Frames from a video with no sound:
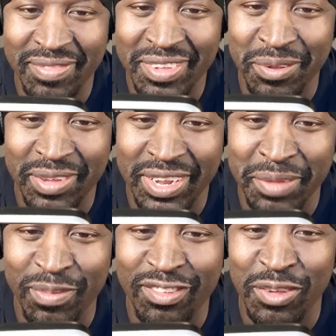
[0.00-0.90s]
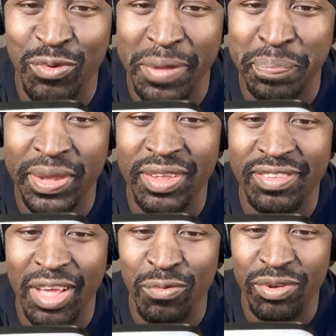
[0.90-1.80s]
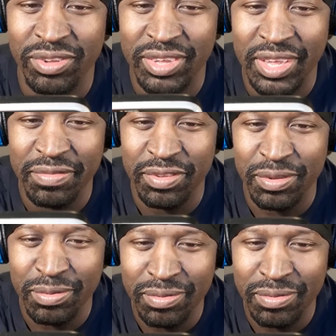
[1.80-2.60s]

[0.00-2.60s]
okay, let me see what piece I want to give you.